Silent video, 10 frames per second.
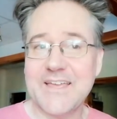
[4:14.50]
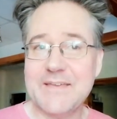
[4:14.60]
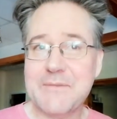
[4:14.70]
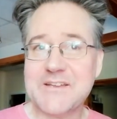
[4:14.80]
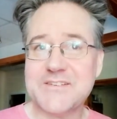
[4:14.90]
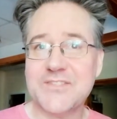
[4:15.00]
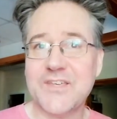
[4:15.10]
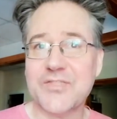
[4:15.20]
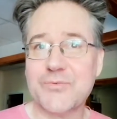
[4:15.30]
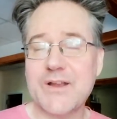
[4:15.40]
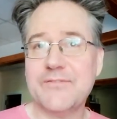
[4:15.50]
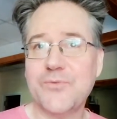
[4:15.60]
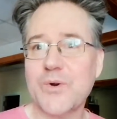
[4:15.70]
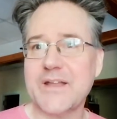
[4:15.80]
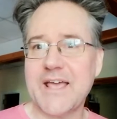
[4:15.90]
He mentioned that 3 to
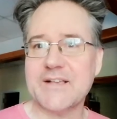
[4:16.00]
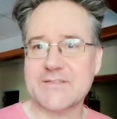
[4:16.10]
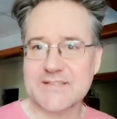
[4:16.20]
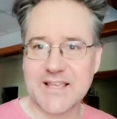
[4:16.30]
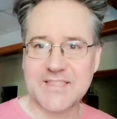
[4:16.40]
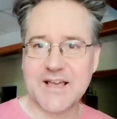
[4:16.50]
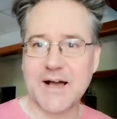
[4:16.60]
4 days is like the